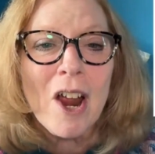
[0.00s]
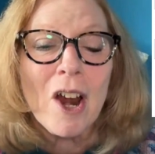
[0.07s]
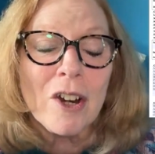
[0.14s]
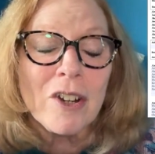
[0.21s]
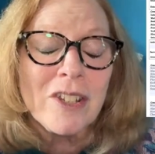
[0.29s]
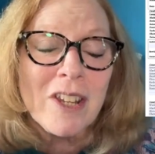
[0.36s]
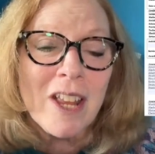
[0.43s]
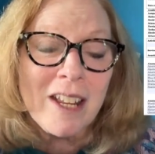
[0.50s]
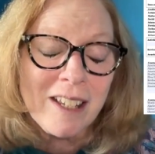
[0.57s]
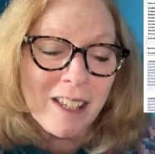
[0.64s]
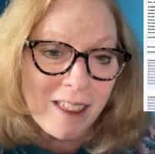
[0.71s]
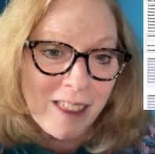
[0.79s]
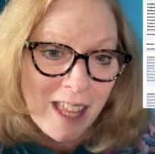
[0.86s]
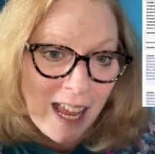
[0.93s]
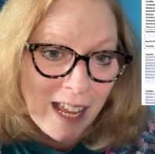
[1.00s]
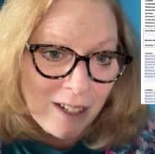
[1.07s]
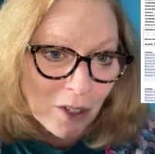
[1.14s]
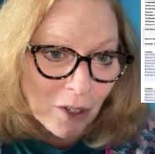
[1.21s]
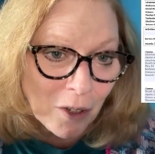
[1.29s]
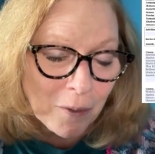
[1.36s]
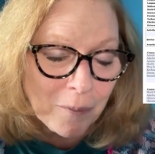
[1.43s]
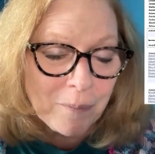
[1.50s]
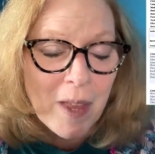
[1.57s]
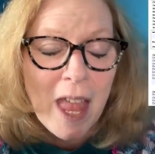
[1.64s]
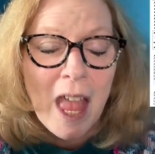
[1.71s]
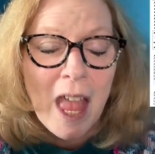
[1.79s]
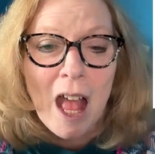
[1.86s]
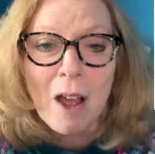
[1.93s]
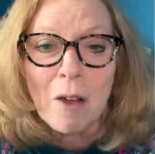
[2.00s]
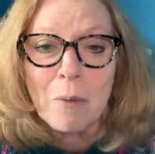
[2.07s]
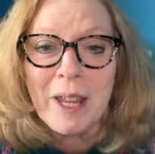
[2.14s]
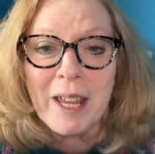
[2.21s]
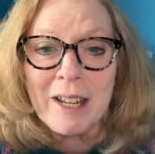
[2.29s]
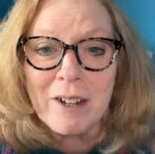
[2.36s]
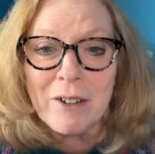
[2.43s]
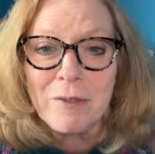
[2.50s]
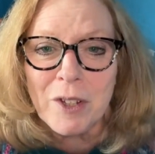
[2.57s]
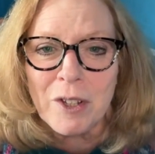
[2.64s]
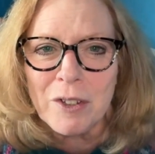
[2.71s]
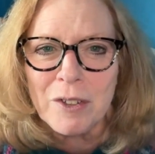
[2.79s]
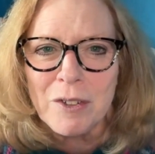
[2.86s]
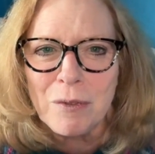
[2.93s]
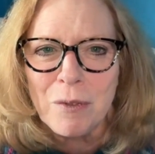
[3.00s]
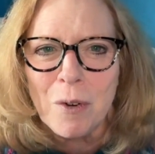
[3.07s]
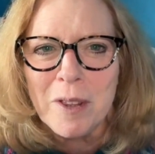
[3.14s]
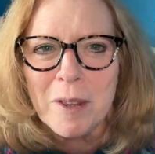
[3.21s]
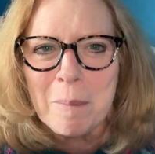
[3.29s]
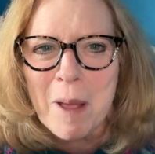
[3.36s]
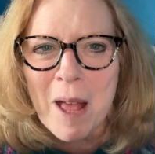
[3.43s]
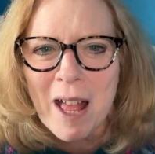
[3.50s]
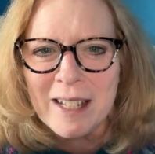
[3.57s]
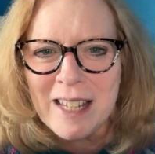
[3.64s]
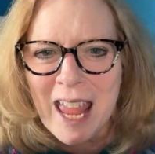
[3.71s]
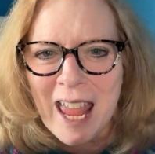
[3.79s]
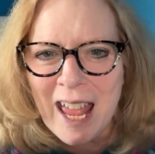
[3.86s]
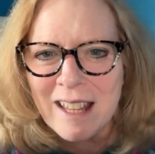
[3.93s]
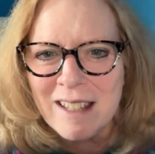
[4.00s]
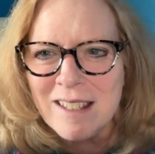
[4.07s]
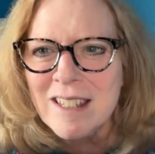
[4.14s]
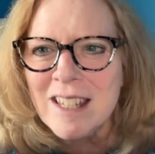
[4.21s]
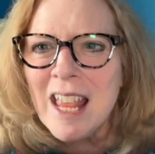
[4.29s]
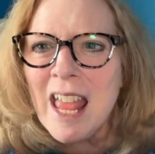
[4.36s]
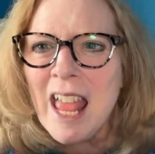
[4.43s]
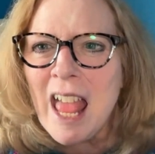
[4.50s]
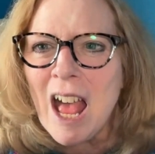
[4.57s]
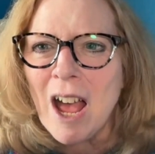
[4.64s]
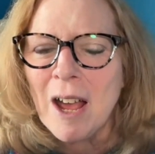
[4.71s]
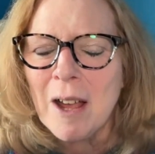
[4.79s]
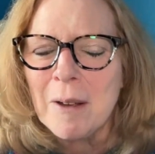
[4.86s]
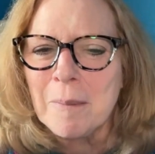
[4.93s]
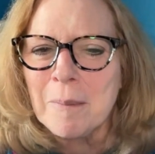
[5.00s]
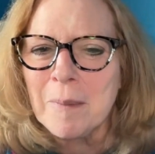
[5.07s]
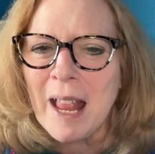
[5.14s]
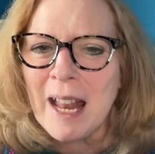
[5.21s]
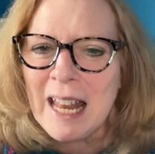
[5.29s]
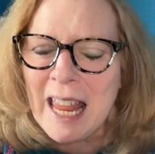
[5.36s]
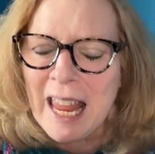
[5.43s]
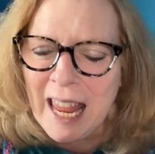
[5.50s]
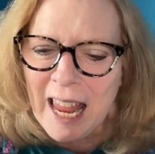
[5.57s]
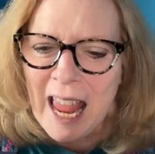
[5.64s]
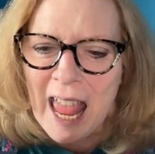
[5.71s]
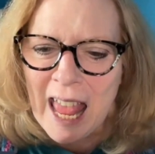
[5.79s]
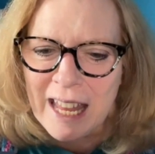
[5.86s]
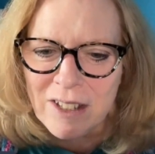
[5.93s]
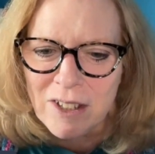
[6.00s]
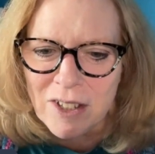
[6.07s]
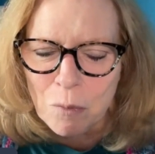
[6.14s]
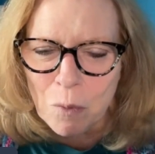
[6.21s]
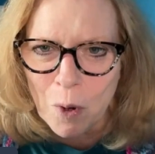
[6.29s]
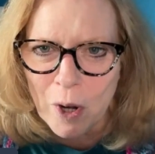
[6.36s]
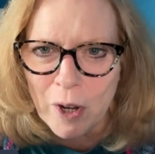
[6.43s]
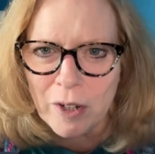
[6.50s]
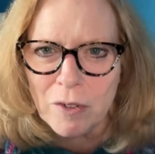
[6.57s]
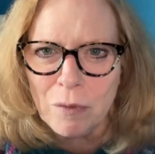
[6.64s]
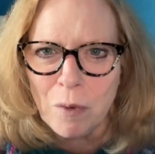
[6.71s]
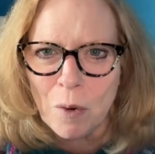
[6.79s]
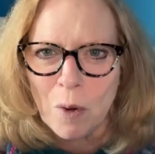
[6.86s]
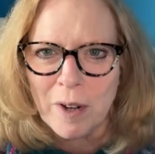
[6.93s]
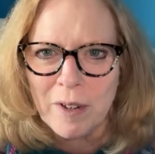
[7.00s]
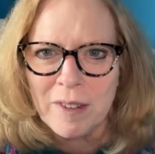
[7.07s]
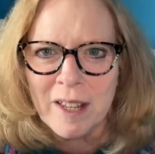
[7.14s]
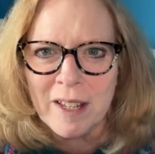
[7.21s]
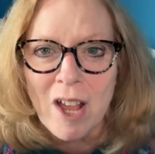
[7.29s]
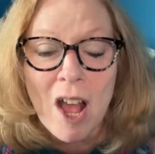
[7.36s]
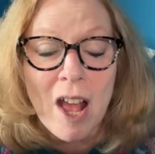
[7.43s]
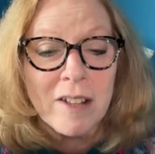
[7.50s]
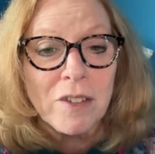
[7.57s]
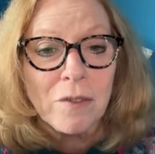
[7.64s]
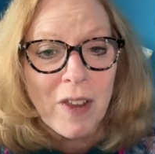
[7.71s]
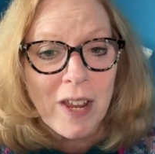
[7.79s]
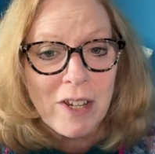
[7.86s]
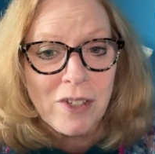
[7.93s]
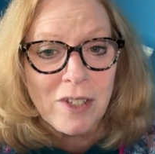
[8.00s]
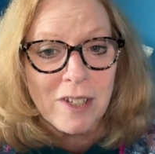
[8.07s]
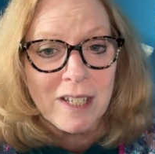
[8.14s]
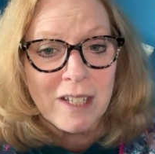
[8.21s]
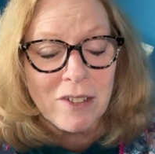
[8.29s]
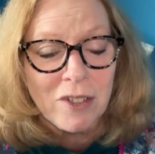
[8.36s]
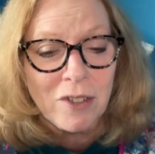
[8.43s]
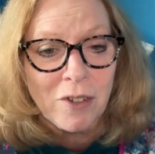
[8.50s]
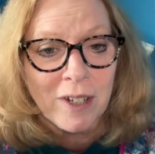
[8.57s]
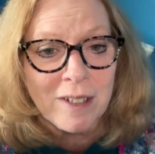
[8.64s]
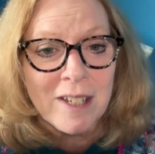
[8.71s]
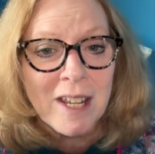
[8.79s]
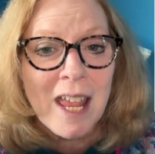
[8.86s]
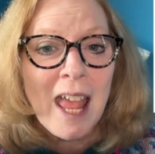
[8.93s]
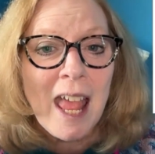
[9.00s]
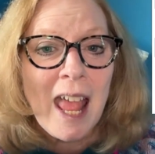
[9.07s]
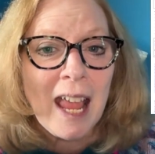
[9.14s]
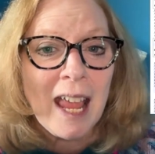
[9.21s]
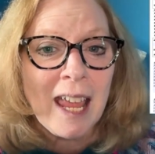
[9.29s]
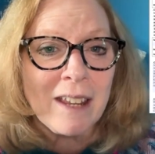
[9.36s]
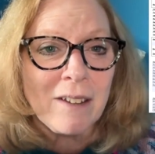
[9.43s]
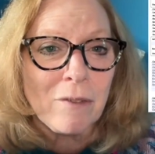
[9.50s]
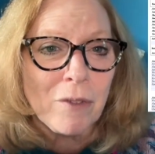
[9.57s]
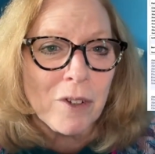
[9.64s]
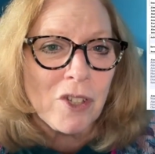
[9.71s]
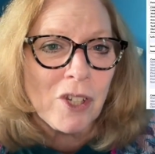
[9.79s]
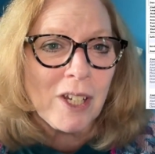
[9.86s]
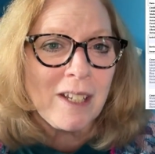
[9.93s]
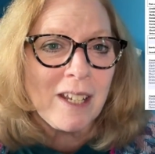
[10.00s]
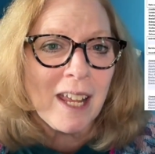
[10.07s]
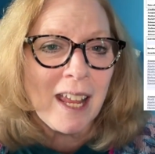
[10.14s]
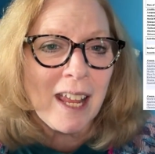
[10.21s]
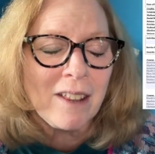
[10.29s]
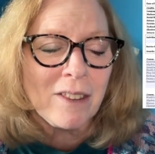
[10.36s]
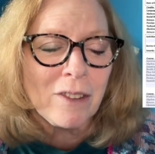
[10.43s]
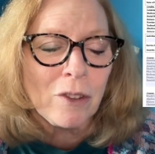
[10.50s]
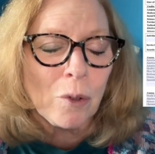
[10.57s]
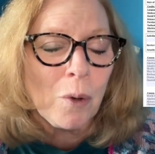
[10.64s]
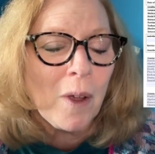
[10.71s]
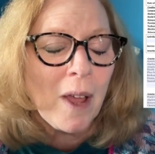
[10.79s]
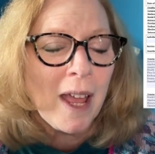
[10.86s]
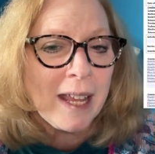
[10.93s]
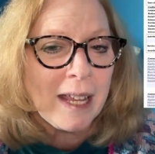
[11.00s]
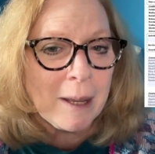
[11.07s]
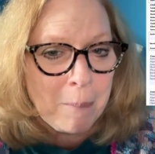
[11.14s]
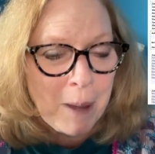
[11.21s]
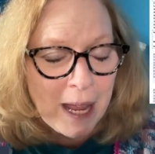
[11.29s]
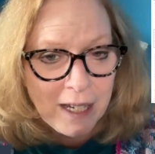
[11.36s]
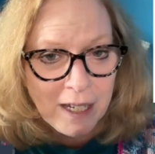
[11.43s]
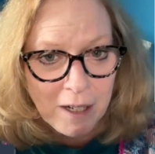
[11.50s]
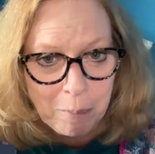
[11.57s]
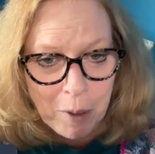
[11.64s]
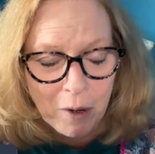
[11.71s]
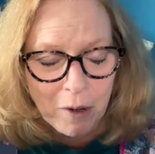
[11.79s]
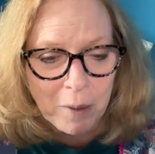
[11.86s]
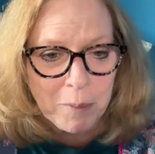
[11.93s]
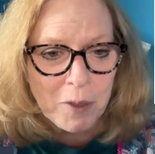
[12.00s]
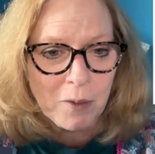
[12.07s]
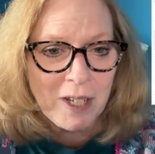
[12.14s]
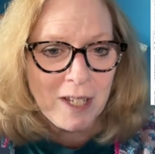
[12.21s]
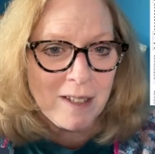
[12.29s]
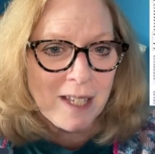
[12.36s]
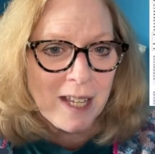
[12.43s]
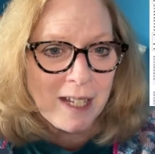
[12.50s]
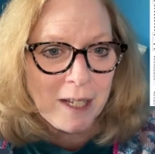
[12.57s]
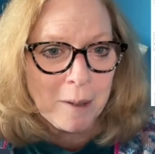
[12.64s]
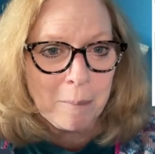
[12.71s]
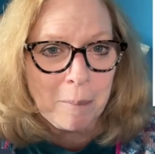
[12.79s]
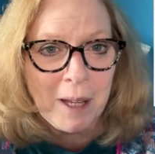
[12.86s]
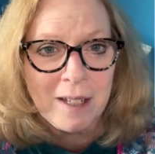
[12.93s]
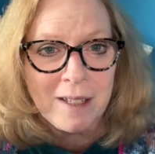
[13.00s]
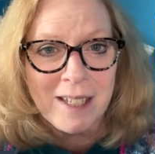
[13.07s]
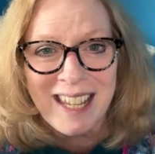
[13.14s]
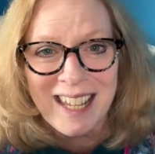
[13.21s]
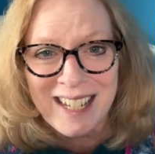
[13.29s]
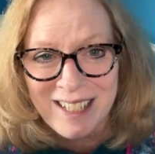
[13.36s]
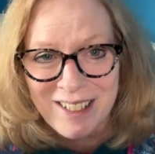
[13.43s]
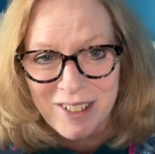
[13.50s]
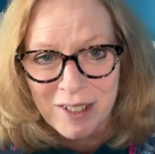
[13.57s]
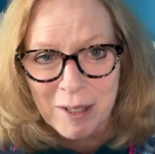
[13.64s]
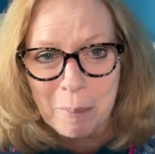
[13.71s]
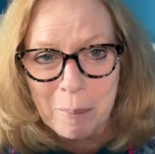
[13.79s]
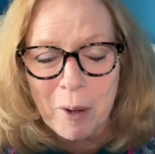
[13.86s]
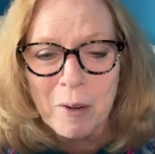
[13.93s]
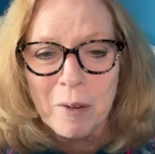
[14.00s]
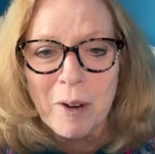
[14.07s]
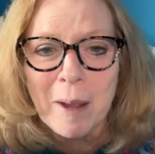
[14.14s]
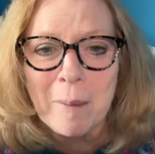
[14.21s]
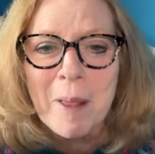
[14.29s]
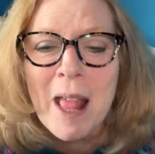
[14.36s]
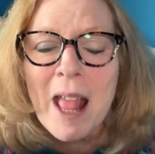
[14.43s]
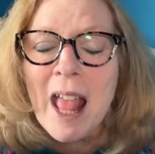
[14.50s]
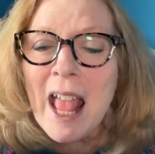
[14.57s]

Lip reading: Her son Nathaniel, we interviewed for the podcast, and he had worked for the conservation district in Virginia through a competitive program. So teens had to compete to get into the program.